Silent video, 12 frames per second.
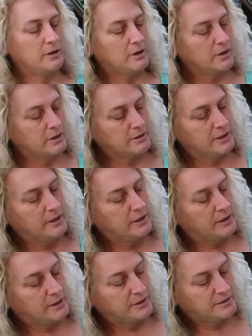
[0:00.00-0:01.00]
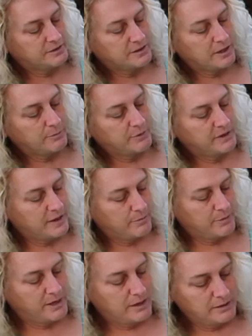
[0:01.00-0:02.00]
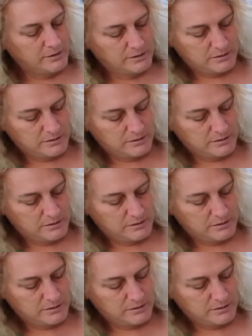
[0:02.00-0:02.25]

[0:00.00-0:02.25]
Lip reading: hot. And it's not been that bad.